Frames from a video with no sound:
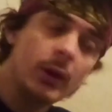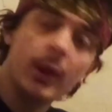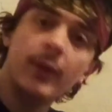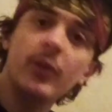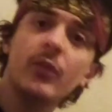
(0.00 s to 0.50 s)

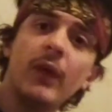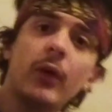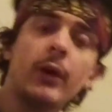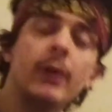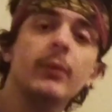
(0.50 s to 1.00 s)
these
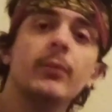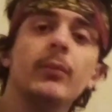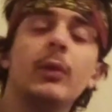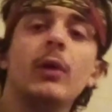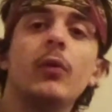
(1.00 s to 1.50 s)
vary.
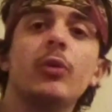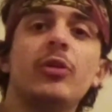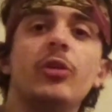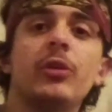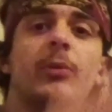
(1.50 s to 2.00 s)
For
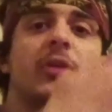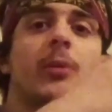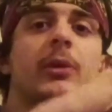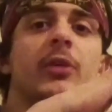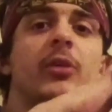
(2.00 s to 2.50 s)
instance, it could be
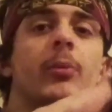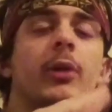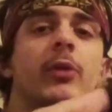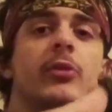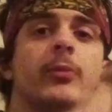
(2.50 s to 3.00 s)
something as simple
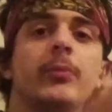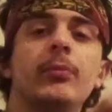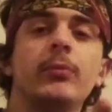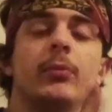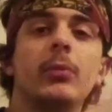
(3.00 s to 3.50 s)
as
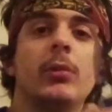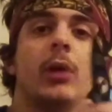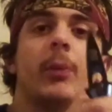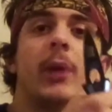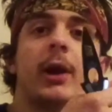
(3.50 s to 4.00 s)
a
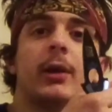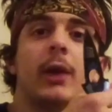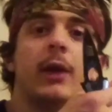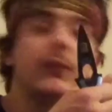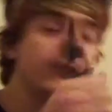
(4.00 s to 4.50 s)
pocket
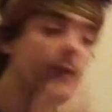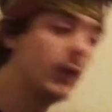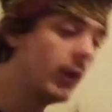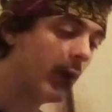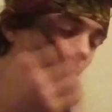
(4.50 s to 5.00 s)
knife.
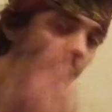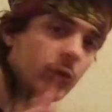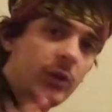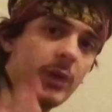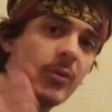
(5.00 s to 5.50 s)
I
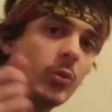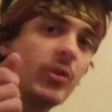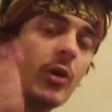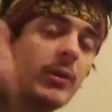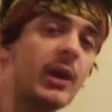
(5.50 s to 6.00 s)
actually keep a Swiss
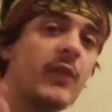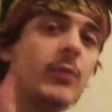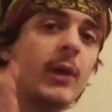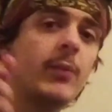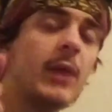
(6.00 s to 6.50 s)
Army knife in
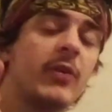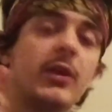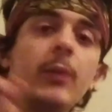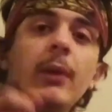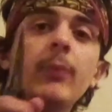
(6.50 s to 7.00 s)
my mess
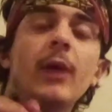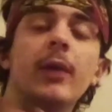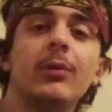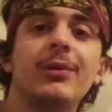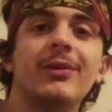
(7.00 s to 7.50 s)
kit, but I'm not
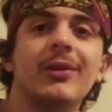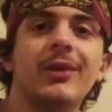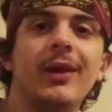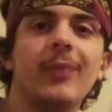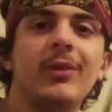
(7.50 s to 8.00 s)
going
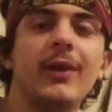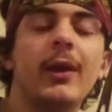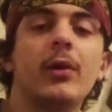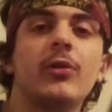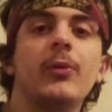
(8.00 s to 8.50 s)
to empty that out
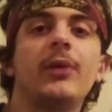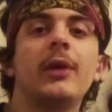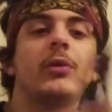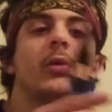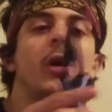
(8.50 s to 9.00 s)
because it would take
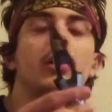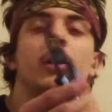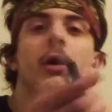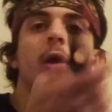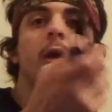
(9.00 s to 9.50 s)
too long.
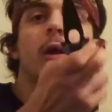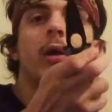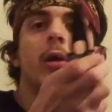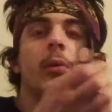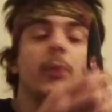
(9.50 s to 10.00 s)

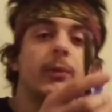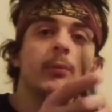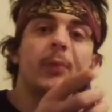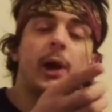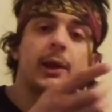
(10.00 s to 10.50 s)
But
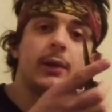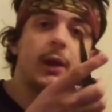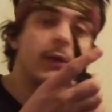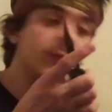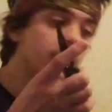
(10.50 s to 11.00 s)
pocket
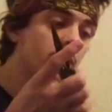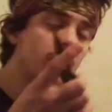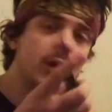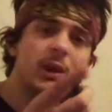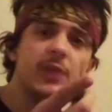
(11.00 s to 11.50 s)
knife,
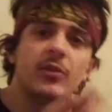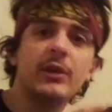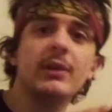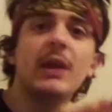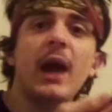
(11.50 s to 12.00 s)
easily
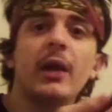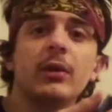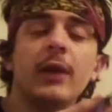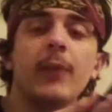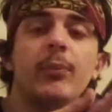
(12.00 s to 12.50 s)
not
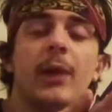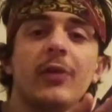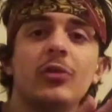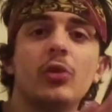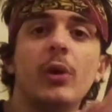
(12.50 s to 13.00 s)
the
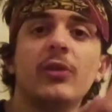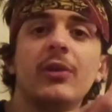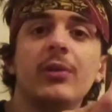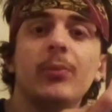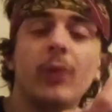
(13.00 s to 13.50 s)
best choice,
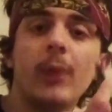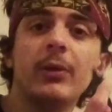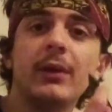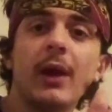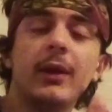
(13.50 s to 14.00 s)
and probably
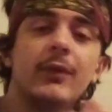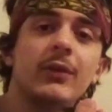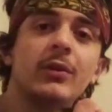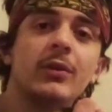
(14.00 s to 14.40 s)
not even,